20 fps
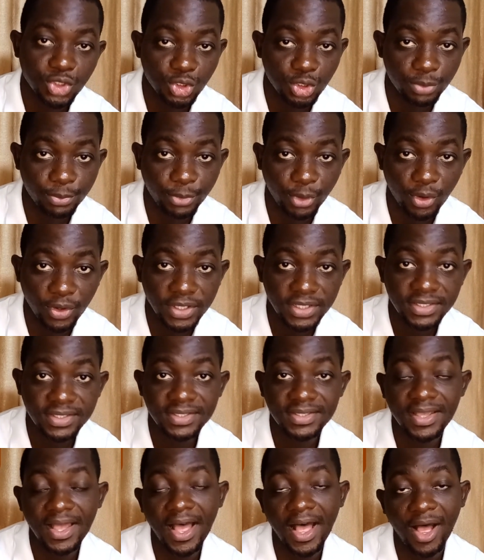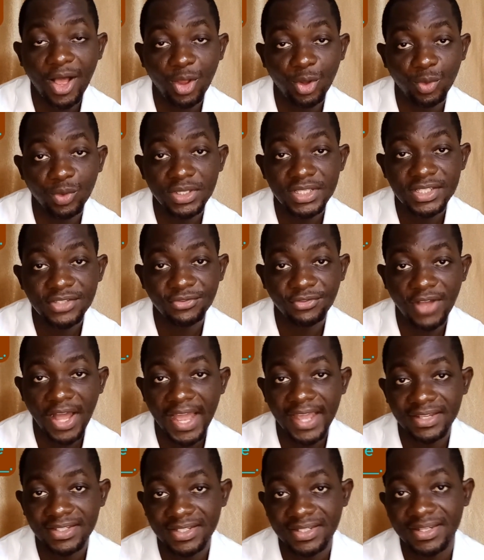two boys are always
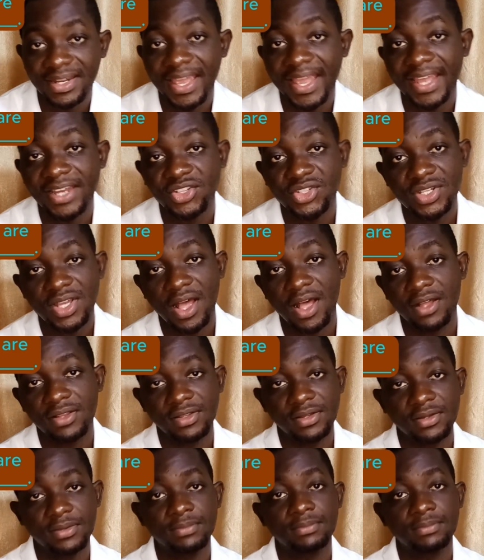fighting each other.